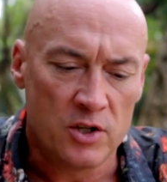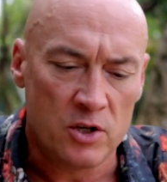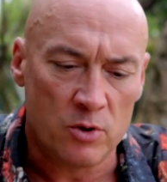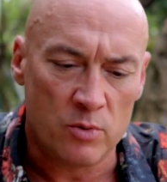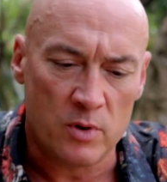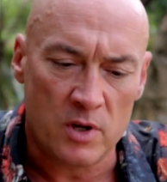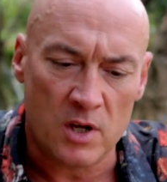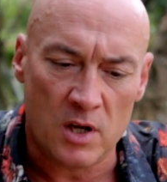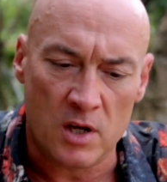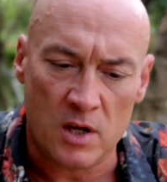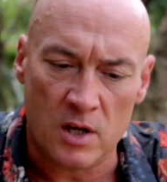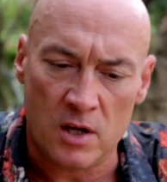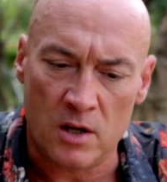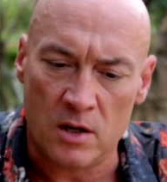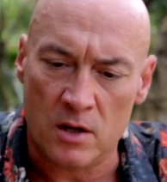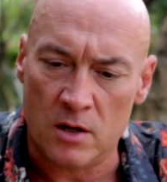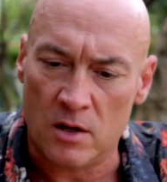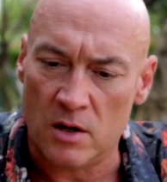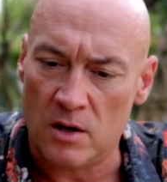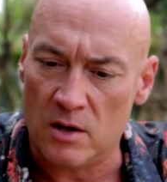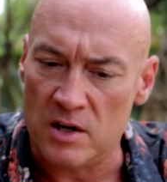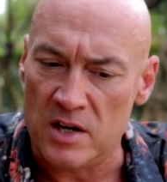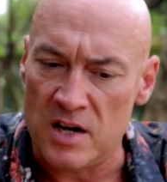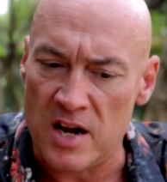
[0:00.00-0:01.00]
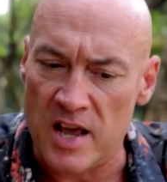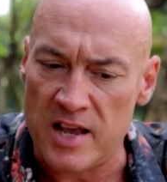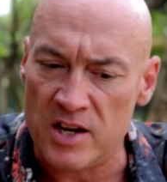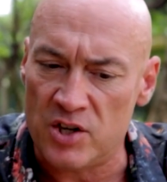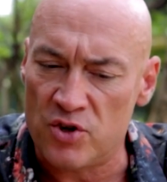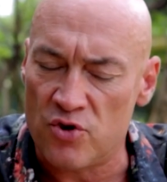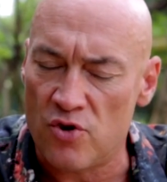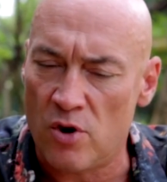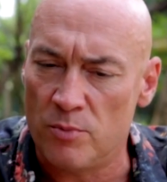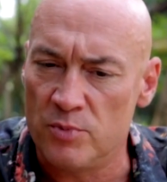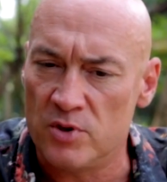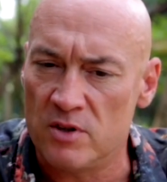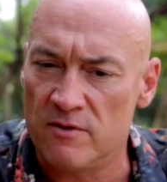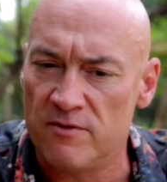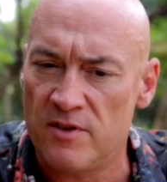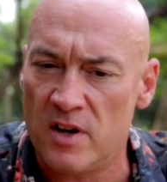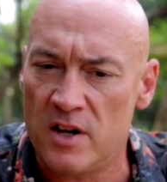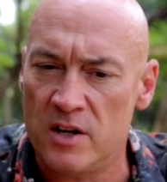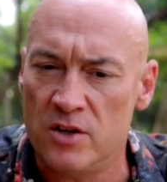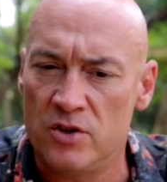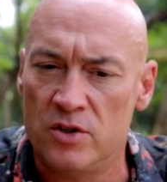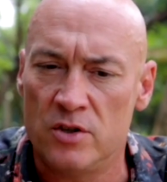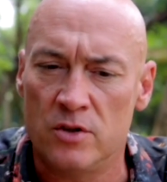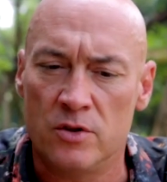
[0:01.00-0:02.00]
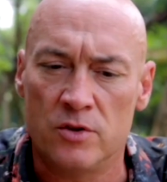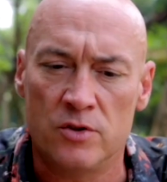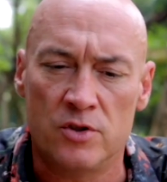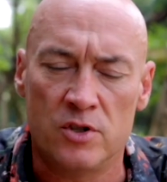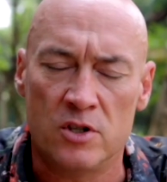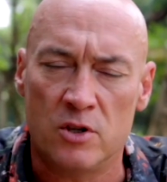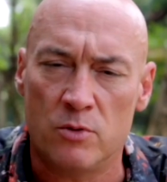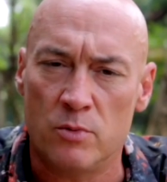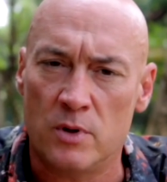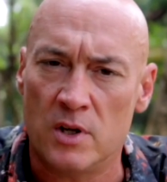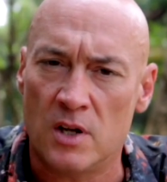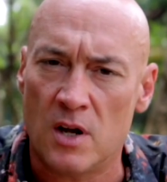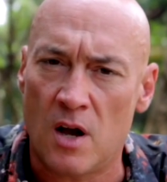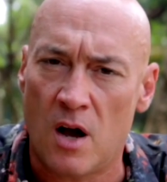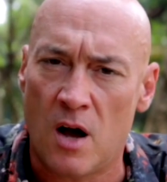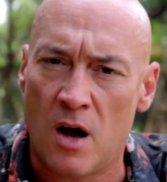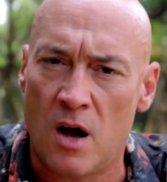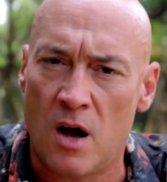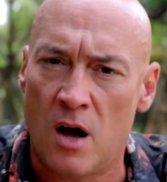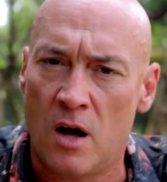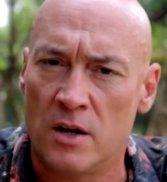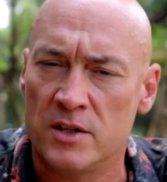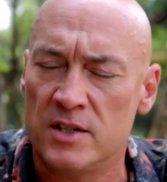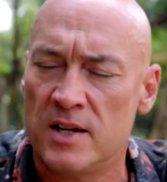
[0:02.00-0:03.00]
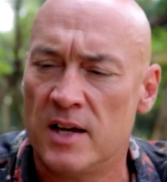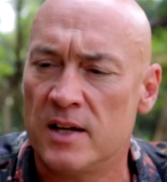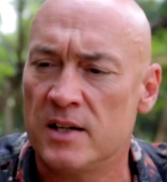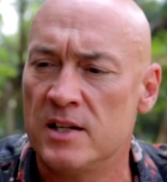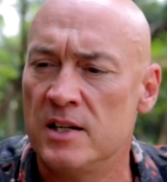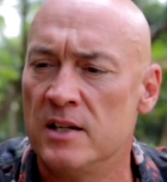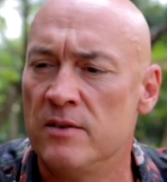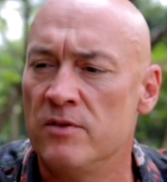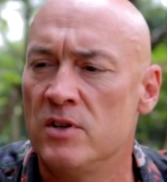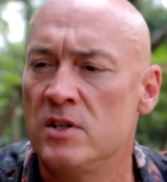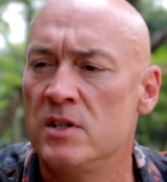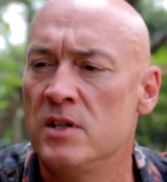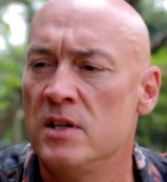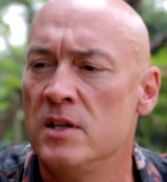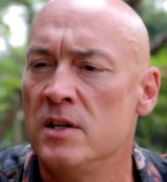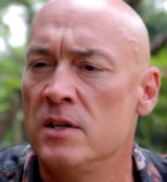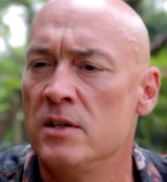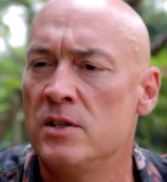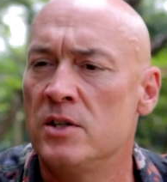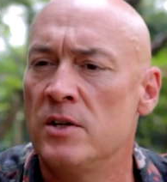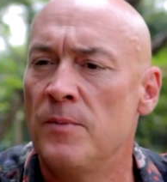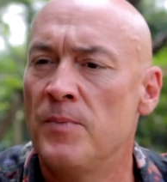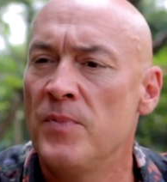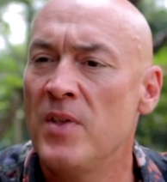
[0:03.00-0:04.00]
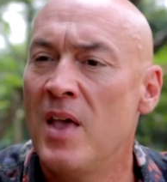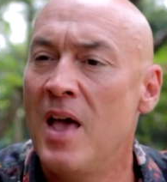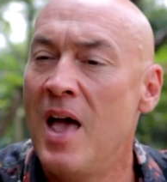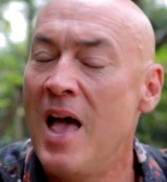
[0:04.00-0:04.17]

doing nature observations, doing art activities.